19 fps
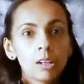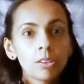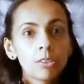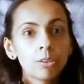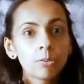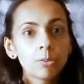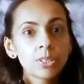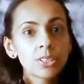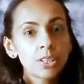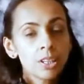
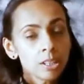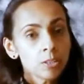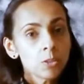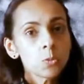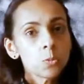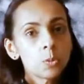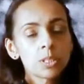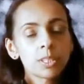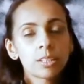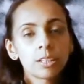The
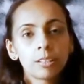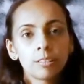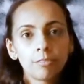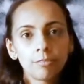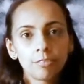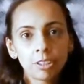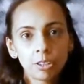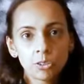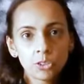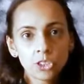result was
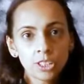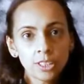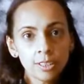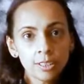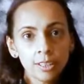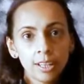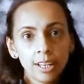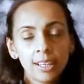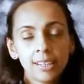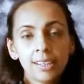
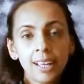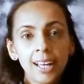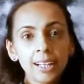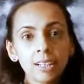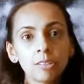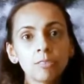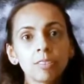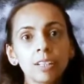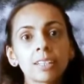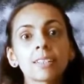confusion, a
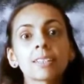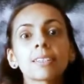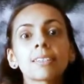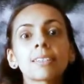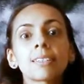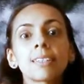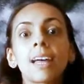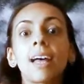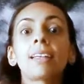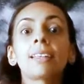lack of
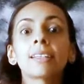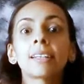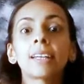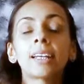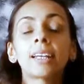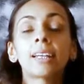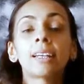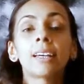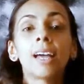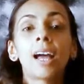
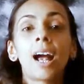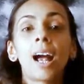understanding,